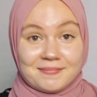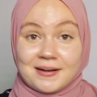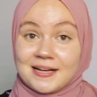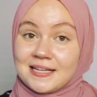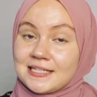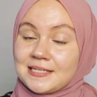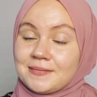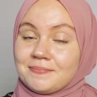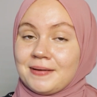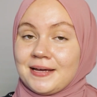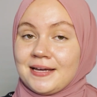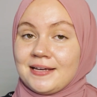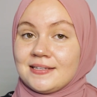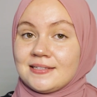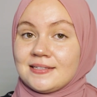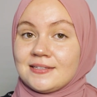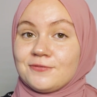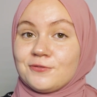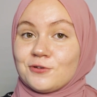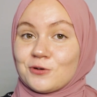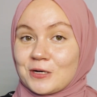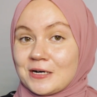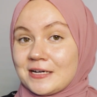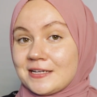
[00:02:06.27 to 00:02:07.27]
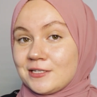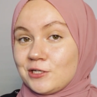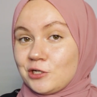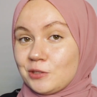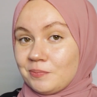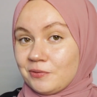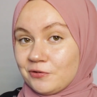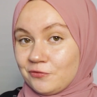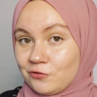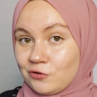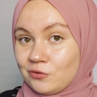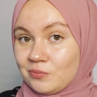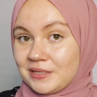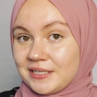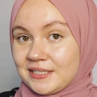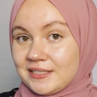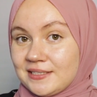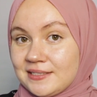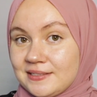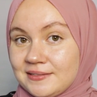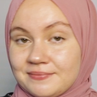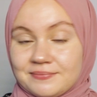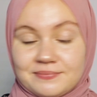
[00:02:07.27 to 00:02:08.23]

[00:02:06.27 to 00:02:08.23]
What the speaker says: and space for us to perform it.